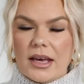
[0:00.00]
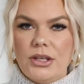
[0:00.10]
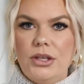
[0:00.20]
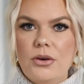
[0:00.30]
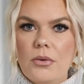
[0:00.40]

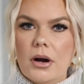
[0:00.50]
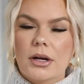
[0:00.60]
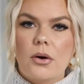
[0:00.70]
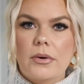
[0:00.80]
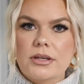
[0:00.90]
that you are
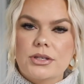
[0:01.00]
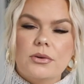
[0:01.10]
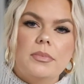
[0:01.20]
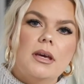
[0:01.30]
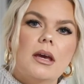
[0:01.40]
going to
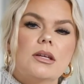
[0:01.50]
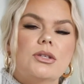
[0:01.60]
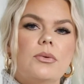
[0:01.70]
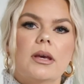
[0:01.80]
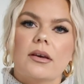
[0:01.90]
be
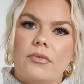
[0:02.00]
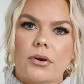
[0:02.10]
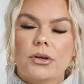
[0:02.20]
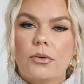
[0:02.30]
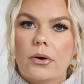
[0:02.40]
doing for
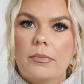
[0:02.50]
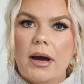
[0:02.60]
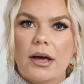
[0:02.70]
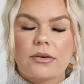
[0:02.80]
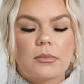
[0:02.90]
your
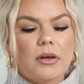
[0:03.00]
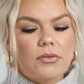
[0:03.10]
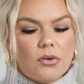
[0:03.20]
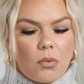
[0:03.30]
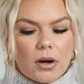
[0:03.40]
bathroom, if
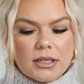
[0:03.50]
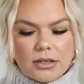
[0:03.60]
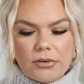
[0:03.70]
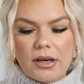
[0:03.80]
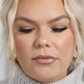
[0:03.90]
you want
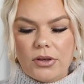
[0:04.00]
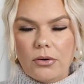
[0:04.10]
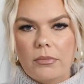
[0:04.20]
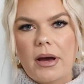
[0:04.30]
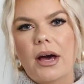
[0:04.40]
to give
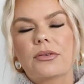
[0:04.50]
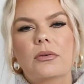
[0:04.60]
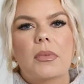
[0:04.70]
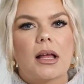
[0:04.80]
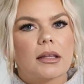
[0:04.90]
your
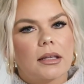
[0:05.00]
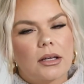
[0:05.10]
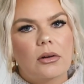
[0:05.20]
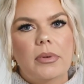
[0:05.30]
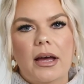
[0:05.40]
bathroom a
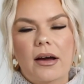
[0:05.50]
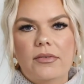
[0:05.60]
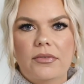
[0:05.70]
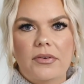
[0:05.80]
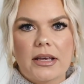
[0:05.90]
little bit of
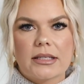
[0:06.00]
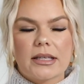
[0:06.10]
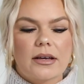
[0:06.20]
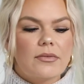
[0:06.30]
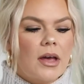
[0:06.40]
a
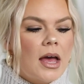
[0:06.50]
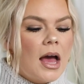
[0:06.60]
facelift,